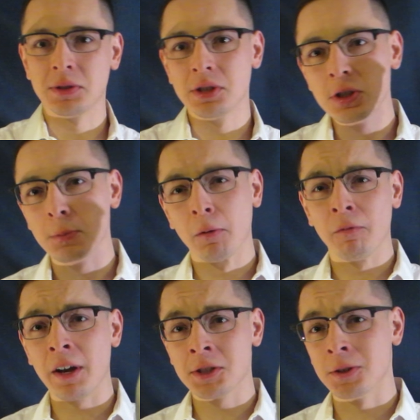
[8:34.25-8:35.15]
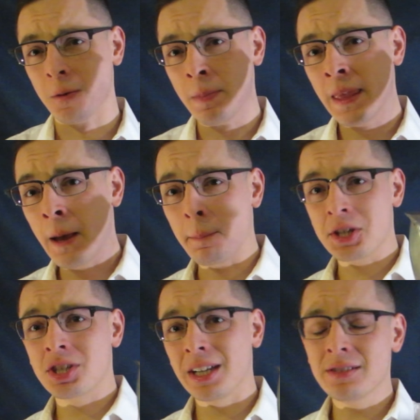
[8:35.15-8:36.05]
This is a professional
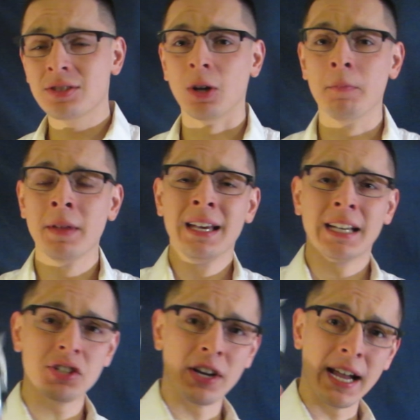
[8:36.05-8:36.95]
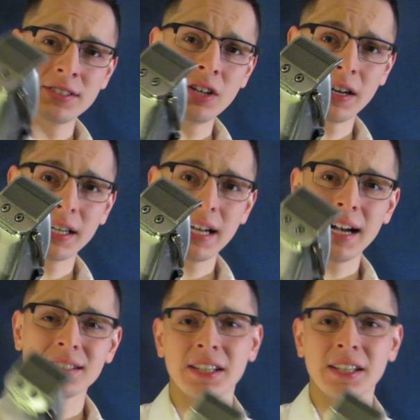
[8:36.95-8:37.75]
machine, so get your hands on it, guys.